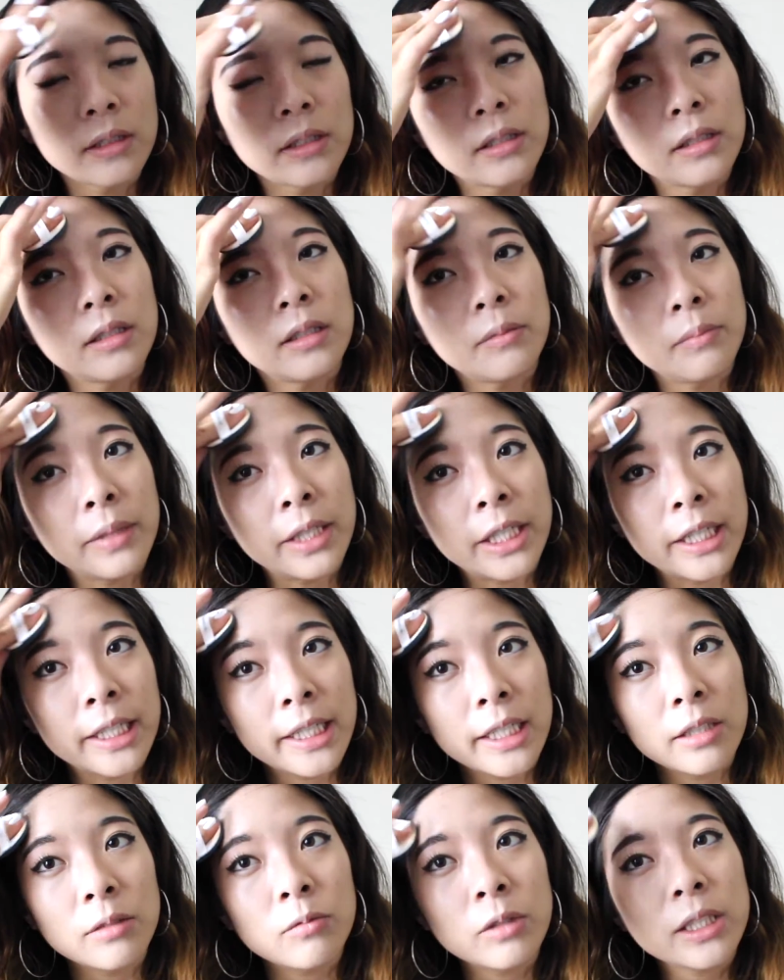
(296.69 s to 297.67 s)
the
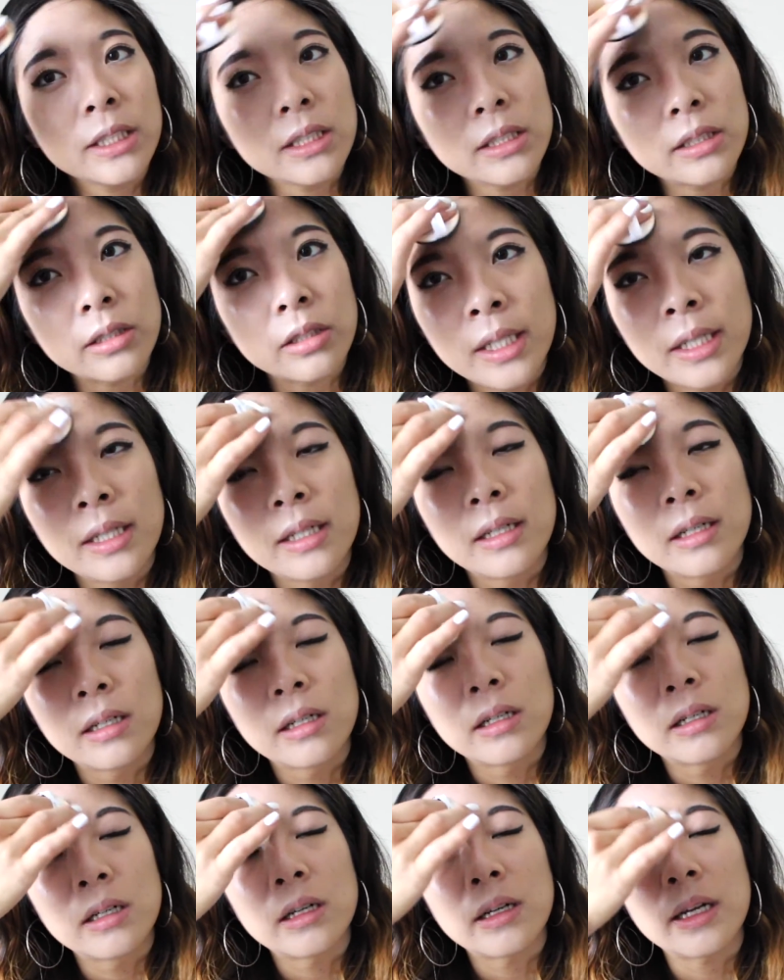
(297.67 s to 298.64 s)
American ones,
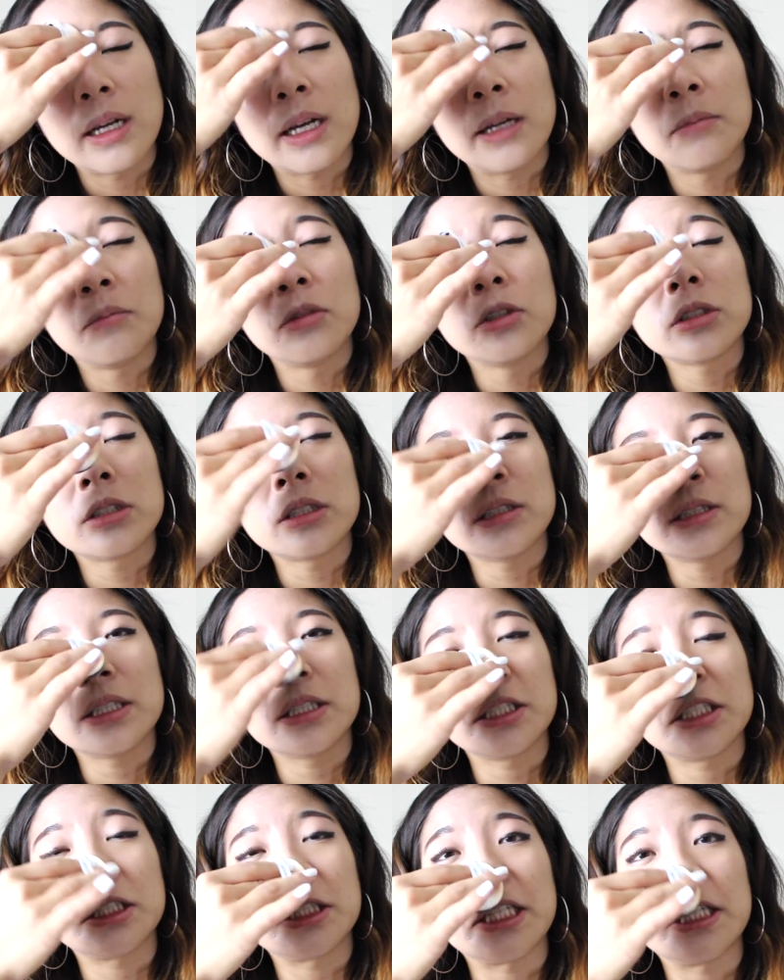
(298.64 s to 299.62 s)
and most of
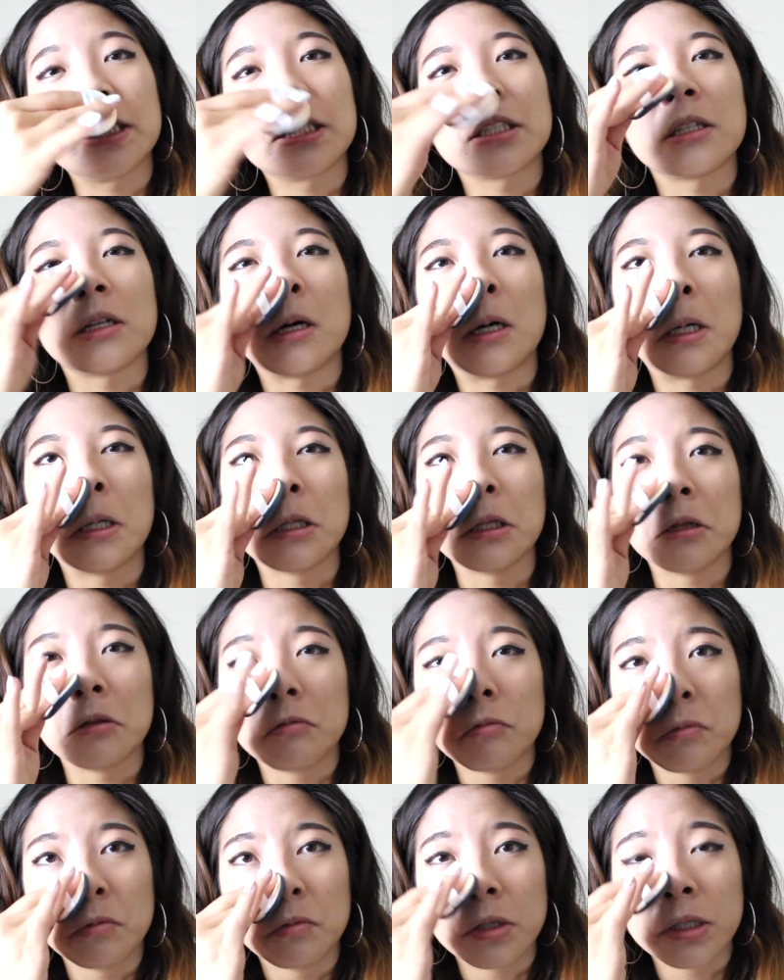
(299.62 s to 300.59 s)
their shades are all
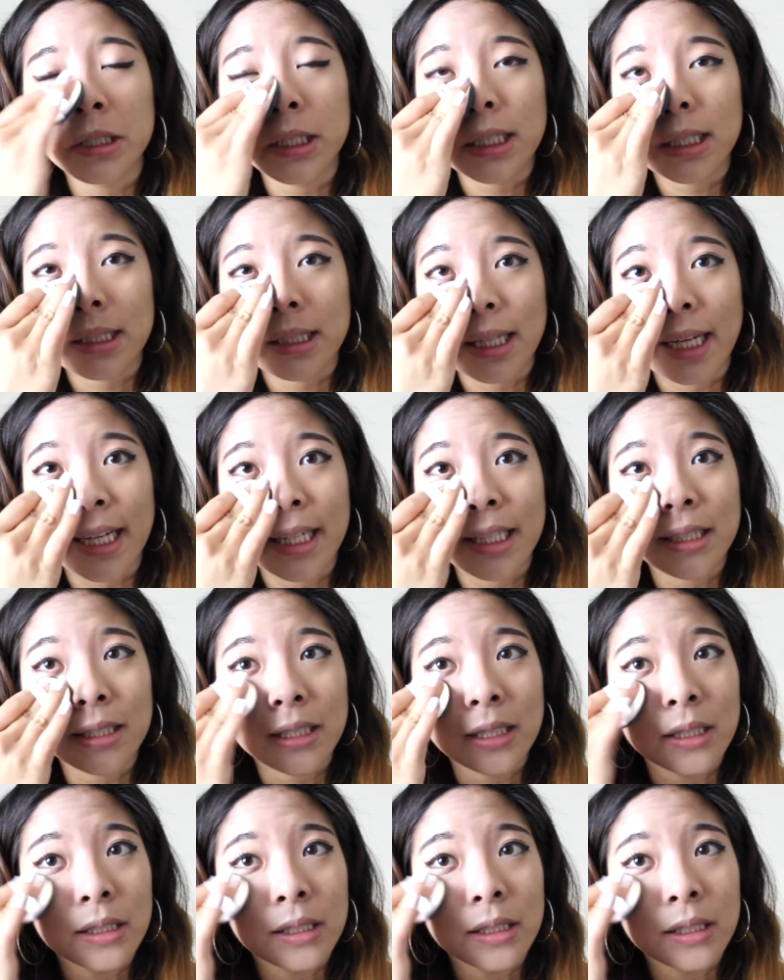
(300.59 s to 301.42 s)
really light.